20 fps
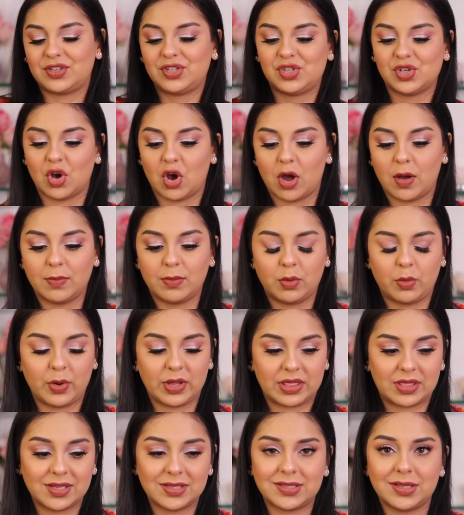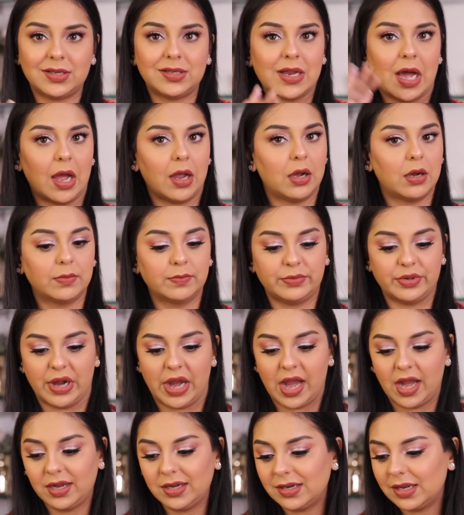job with this entire
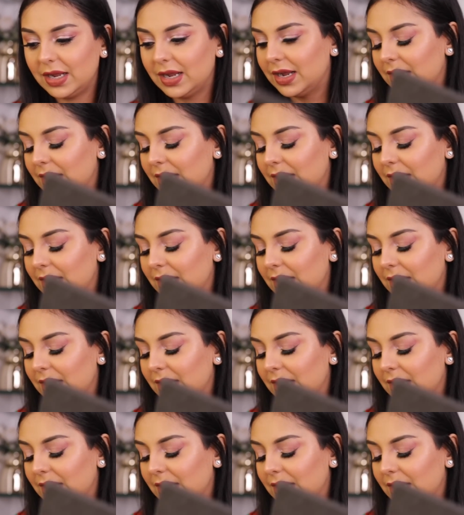brand.